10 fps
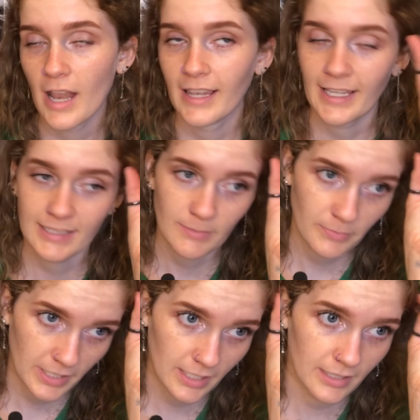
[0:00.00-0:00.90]

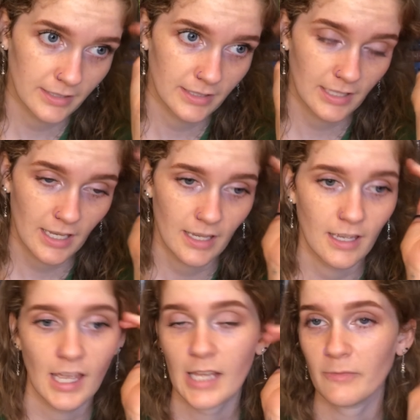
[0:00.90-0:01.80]
lesbians
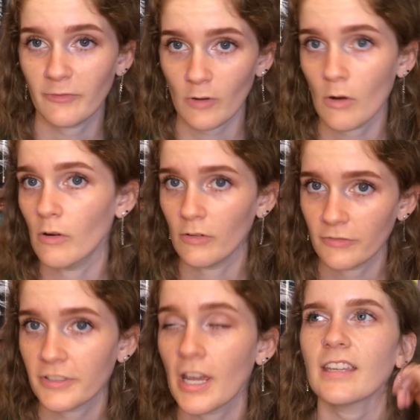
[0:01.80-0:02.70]
involved.